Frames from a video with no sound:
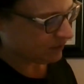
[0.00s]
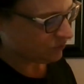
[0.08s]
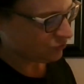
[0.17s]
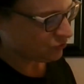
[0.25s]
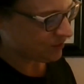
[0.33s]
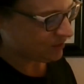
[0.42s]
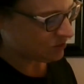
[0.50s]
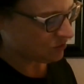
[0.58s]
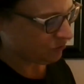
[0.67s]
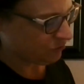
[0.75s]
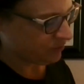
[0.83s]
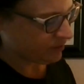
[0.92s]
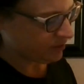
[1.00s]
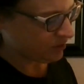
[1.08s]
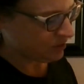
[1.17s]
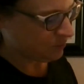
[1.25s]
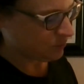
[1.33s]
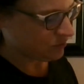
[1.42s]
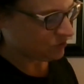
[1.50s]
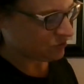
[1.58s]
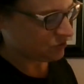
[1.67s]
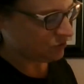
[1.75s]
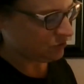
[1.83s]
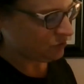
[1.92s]
Trace over their numbers.
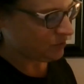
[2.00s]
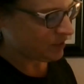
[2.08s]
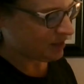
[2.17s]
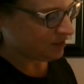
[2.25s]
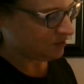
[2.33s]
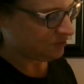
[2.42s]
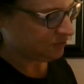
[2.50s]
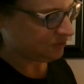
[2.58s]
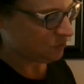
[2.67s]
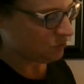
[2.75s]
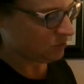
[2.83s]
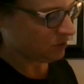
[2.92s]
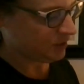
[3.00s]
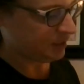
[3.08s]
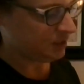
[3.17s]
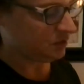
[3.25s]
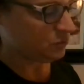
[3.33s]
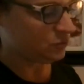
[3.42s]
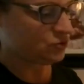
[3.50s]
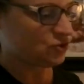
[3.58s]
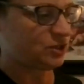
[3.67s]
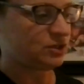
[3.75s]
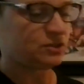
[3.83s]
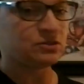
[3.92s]
2 out of 4 equal
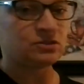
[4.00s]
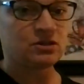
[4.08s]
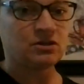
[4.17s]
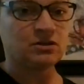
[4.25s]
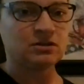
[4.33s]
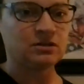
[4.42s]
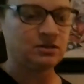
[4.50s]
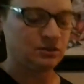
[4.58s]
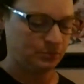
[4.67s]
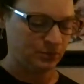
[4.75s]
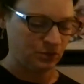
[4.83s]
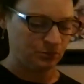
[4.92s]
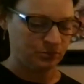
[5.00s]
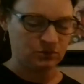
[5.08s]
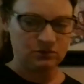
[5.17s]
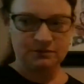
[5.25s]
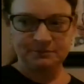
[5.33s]
shares are purple.